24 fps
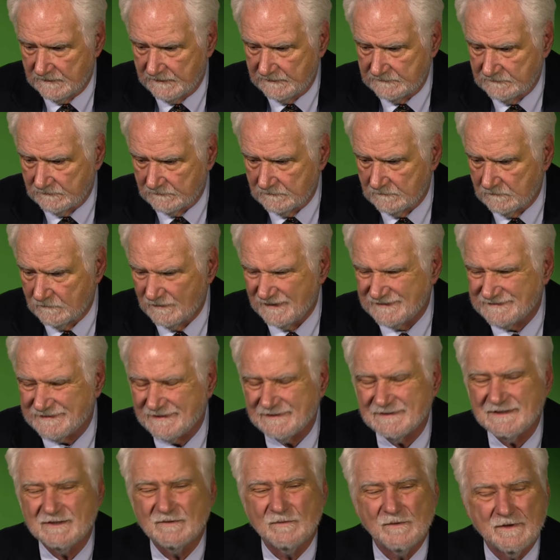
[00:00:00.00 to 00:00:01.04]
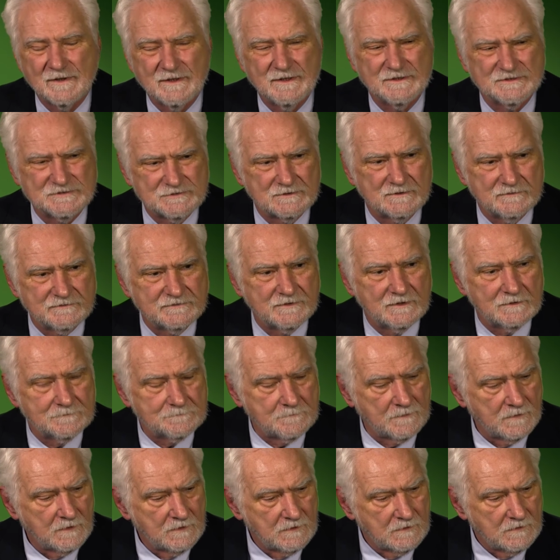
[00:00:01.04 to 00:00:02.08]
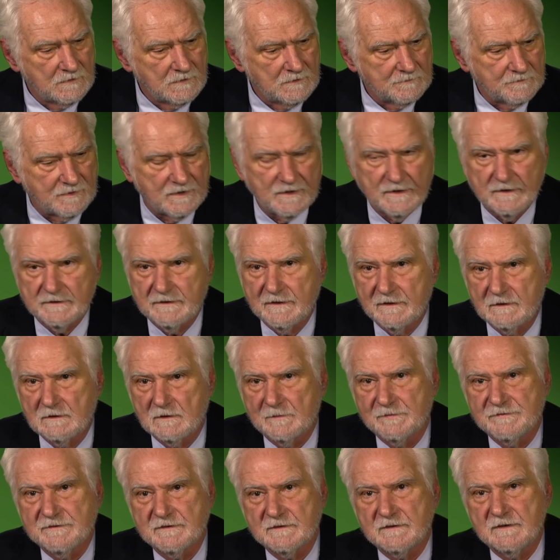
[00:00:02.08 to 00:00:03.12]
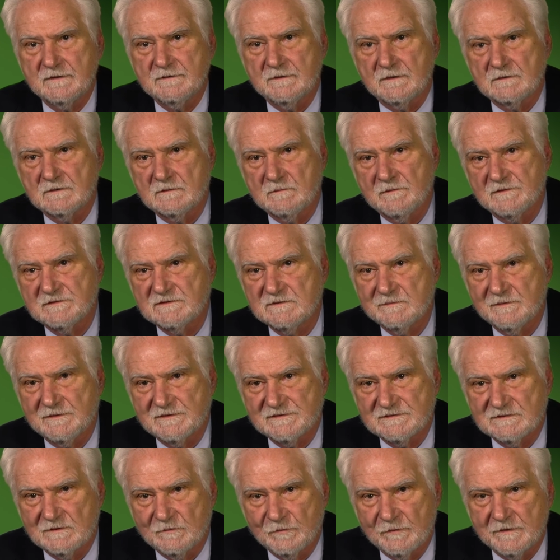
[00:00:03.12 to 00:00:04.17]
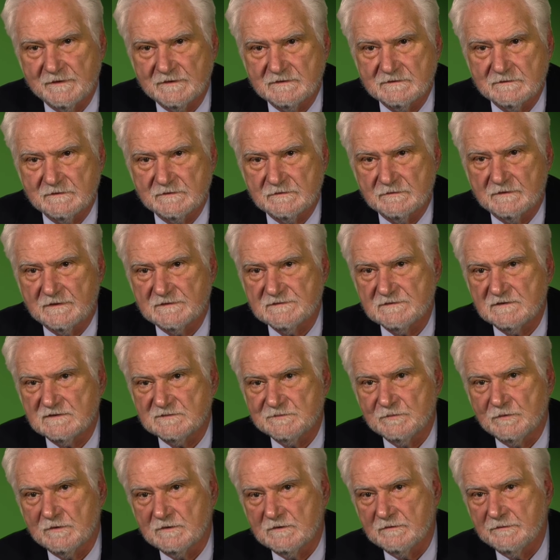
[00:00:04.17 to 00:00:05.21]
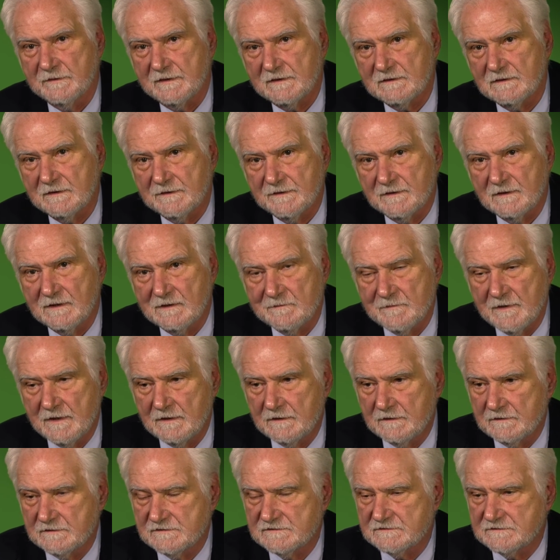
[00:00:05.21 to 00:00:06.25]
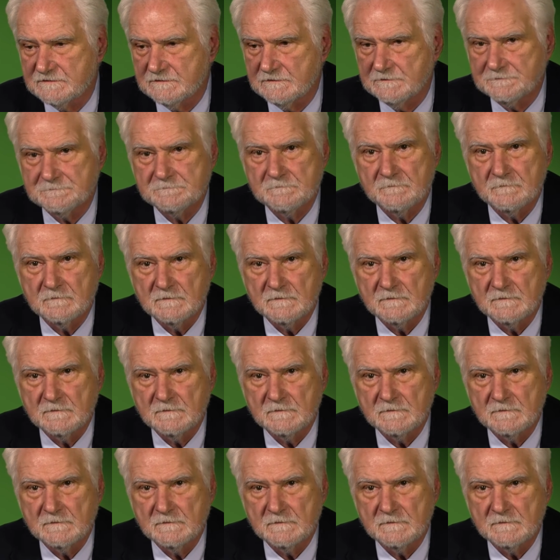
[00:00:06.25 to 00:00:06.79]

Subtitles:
don't know exactly what I should have done, but I can't help thinking that there must have been some way to address this more directly than I managed to